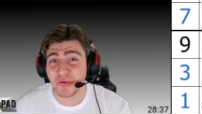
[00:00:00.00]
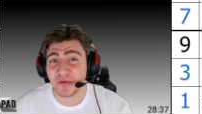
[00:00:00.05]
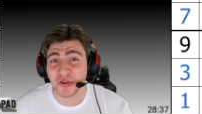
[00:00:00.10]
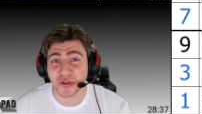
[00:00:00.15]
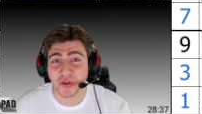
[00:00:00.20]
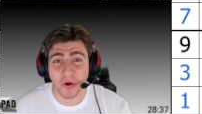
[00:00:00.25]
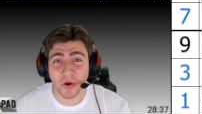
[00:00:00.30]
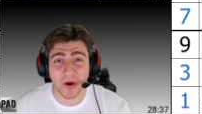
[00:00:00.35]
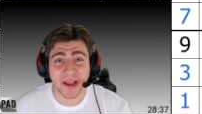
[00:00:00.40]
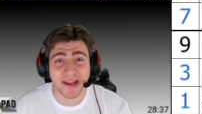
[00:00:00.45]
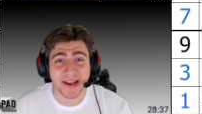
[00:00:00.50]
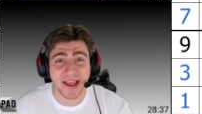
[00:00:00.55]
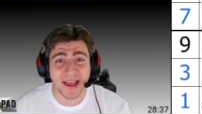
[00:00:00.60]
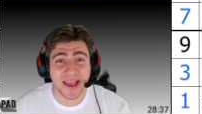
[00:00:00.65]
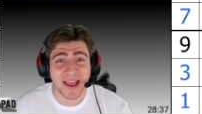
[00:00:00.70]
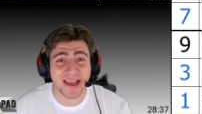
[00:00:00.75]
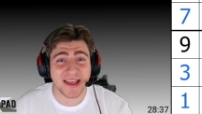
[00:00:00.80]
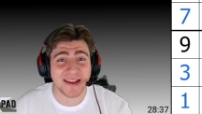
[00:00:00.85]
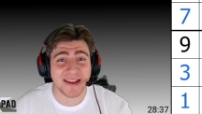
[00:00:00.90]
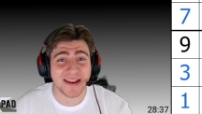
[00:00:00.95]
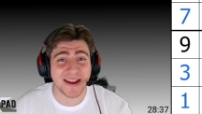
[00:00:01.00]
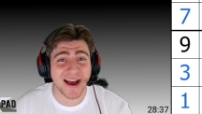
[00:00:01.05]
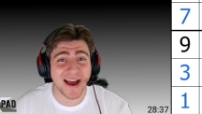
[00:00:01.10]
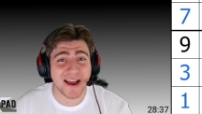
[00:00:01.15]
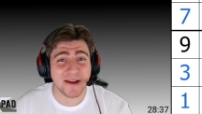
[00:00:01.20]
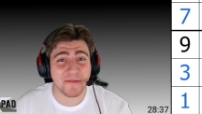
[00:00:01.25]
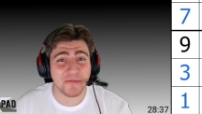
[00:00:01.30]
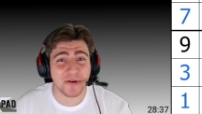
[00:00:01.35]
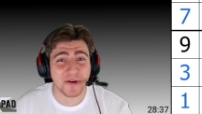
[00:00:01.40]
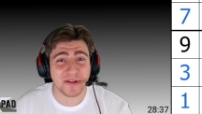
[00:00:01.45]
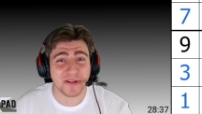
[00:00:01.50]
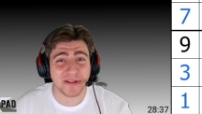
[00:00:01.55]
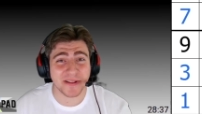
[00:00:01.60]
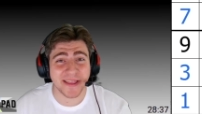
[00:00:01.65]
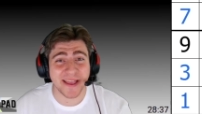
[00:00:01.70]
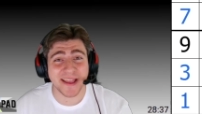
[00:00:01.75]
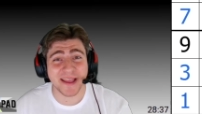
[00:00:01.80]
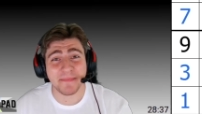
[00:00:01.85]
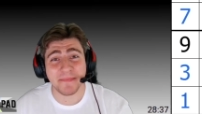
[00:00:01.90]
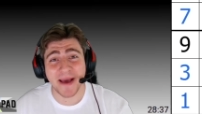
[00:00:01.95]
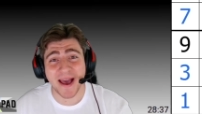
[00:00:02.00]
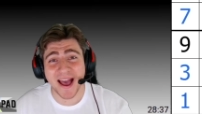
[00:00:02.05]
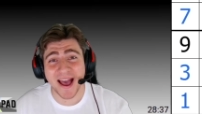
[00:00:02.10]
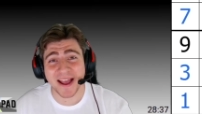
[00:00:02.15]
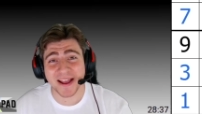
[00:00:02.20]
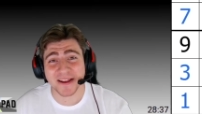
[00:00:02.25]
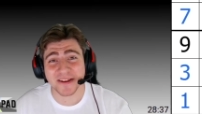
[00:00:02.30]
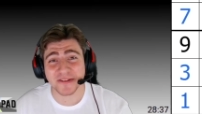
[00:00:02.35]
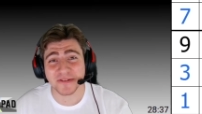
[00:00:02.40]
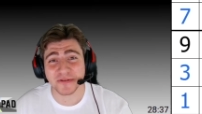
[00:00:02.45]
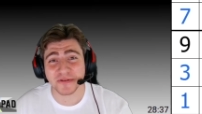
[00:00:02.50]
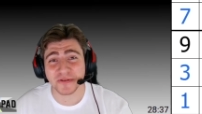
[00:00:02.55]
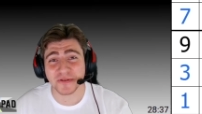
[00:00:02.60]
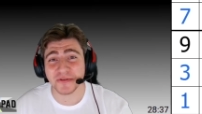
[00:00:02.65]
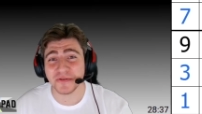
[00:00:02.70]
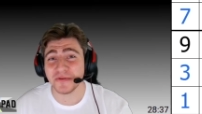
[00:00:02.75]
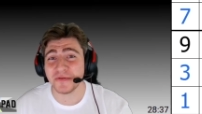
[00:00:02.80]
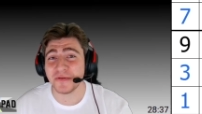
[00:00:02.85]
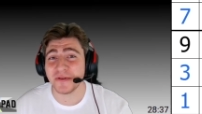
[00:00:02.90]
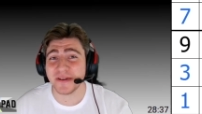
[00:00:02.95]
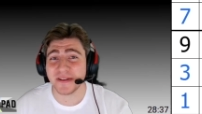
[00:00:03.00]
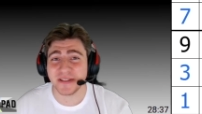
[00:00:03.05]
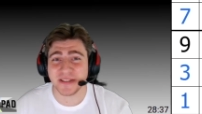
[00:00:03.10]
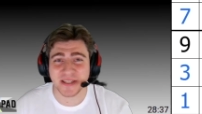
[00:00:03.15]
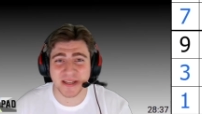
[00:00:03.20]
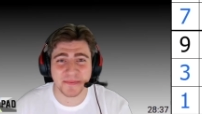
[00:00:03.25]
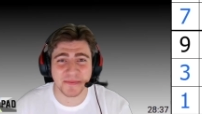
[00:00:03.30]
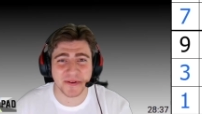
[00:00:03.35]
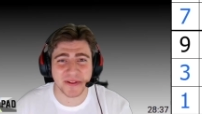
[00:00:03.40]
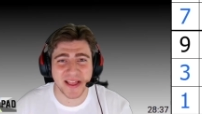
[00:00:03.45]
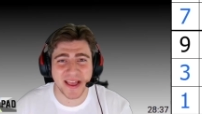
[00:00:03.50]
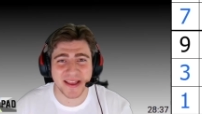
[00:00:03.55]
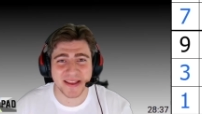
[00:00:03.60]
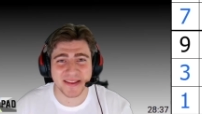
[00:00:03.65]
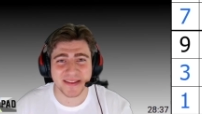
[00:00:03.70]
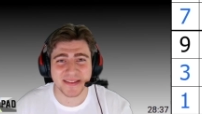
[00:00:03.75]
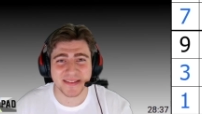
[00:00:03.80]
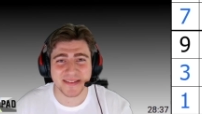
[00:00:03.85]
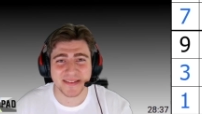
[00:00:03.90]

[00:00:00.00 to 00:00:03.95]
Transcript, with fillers: enjoyed, and I will kick it back to Timberlake.